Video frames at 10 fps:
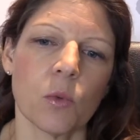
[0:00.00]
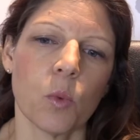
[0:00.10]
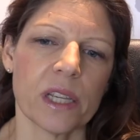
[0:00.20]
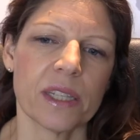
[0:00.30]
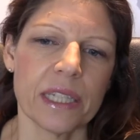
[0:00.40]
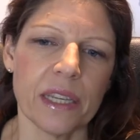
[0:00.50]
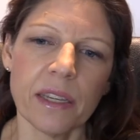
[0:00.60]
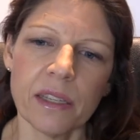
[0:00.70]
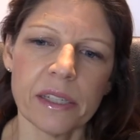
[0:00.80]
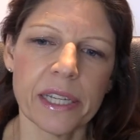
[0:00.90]
we are
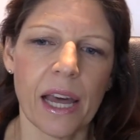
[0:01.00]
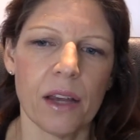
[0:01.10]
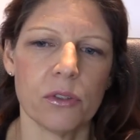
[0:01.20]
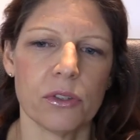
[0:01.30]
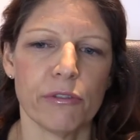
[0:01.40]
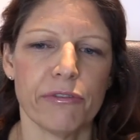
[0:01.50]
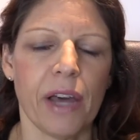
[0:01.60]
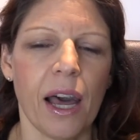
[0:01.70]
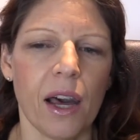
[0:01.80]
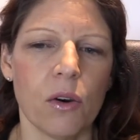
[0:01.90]
taking account of
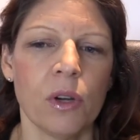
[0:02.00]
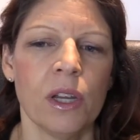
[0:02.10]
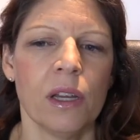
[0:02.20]
how